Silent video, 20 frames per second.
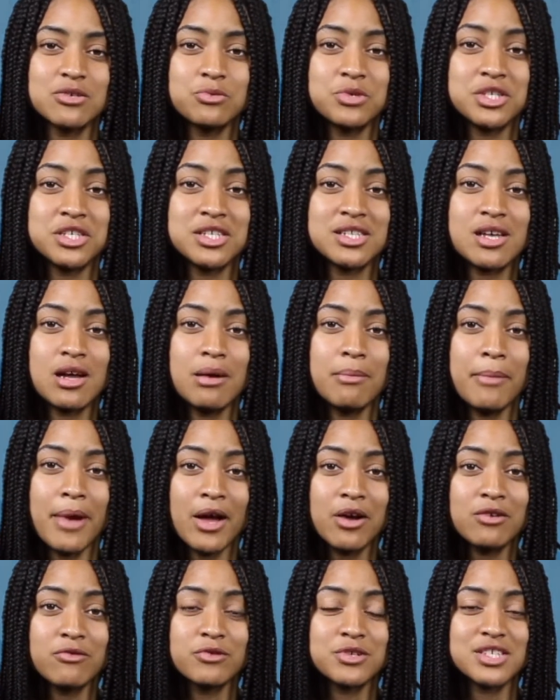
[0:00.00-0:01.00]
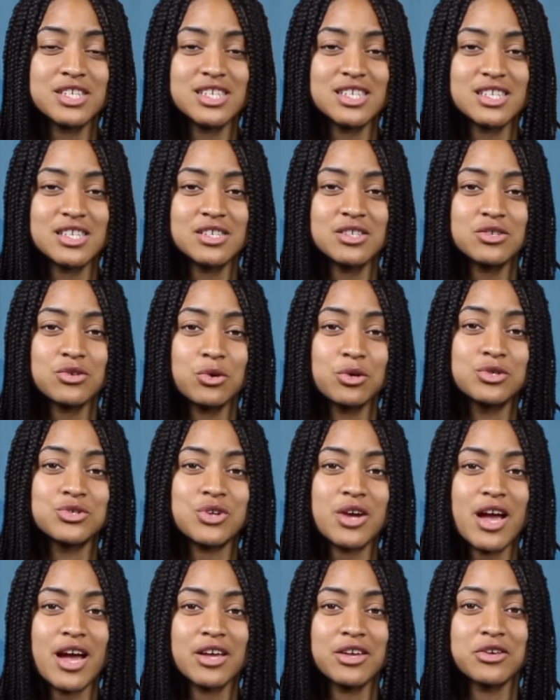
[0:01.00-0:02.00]
which is the amount of resistance or
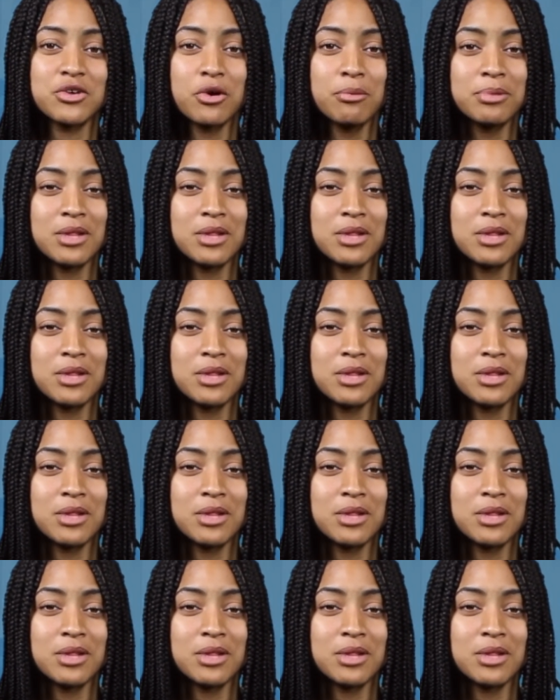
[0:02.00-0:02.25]
drag your